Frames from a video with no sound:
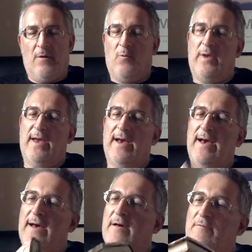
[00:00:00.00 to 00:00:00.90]
We
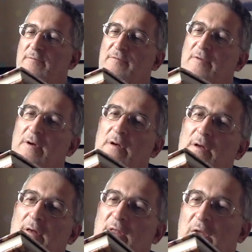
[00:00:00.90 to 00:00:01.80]
have
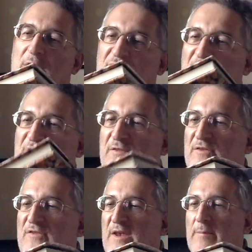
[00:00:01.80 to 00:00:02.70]
The Largesse of
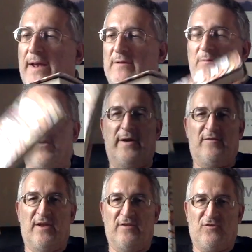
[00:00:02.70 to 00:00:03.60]
the Sea Maiden by
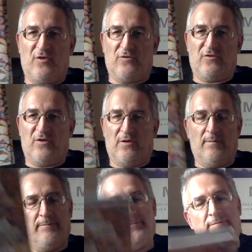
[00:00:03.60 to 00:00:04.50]
Denis
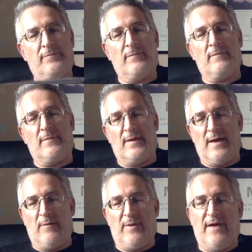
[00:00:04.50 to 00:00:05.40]
Johnson.
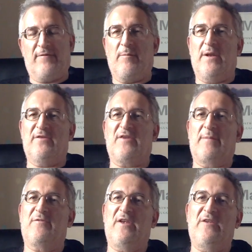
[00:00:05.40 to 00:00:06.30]
And we have Kamila
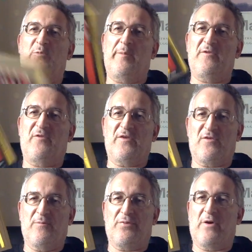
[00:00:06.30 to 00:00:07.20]
Shamsie's Women's
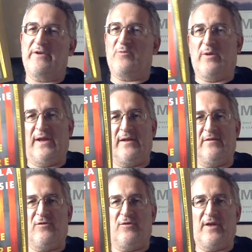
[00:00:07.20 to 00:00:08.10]
Fiction Prize
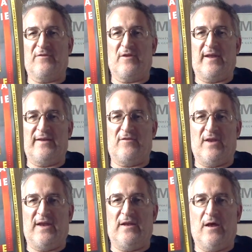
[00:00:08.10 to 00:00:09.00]
winning
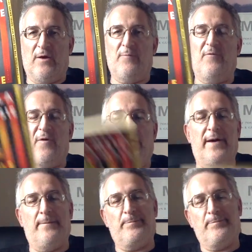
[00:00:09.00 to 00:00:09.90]
2018 Home Fire*.